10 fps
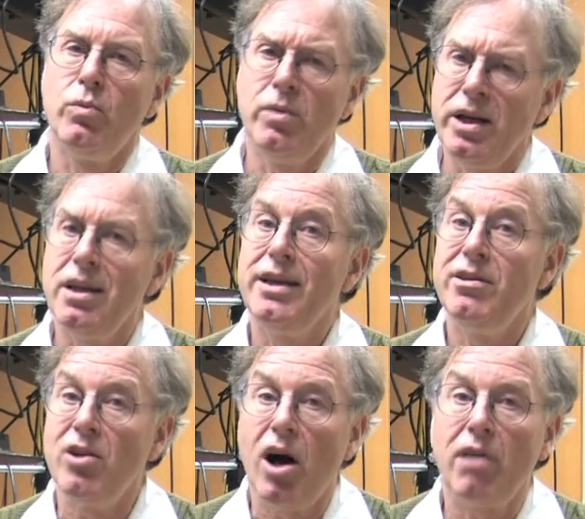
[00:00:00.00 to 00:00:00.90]

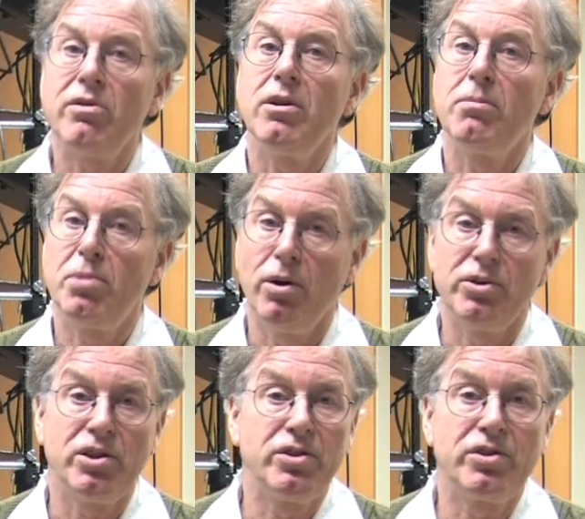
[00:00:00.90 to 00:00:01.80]
really novel
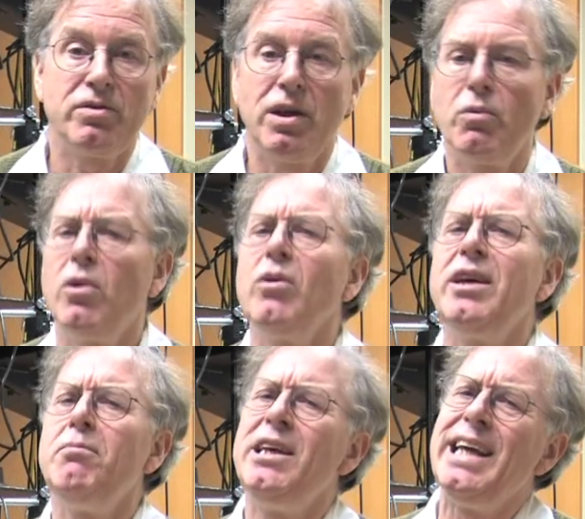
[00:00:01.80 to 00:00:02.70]
approaches that we're
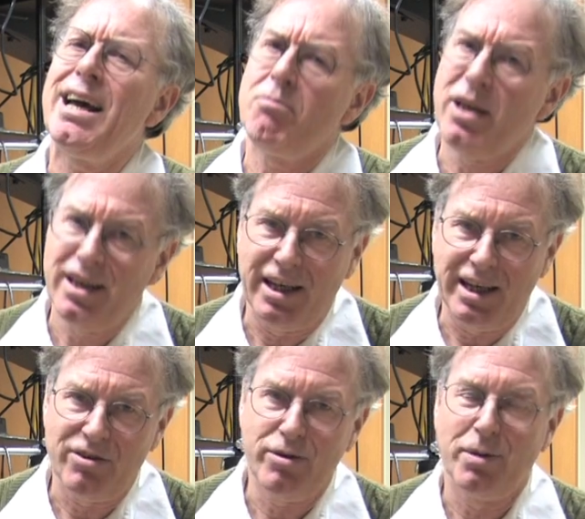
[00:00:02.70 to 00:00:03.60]
only yet beginning